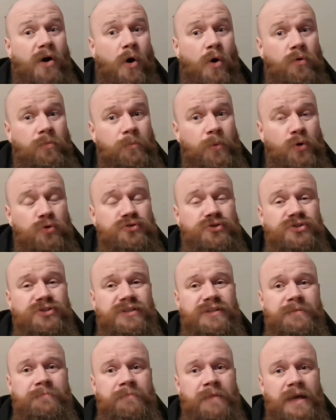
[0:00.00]

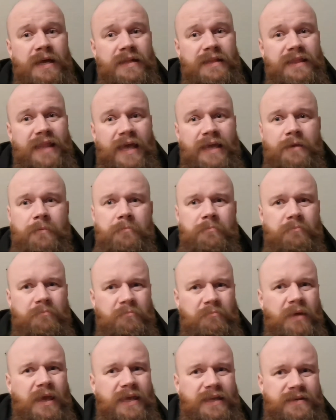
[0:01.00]
almost like
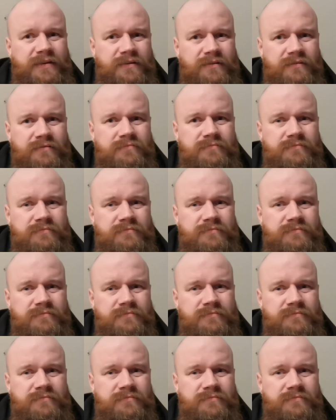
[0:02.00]
mead.